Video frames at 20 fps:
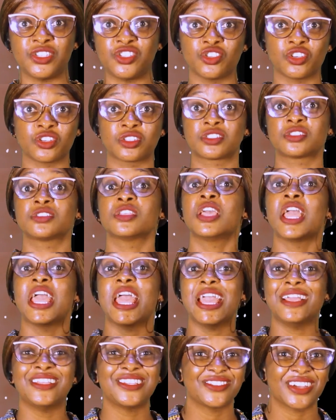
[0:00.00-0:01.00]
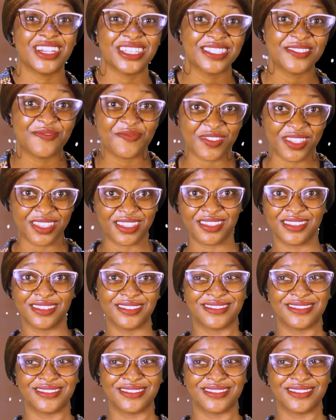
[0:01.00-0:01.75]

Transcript: is just entrance fee.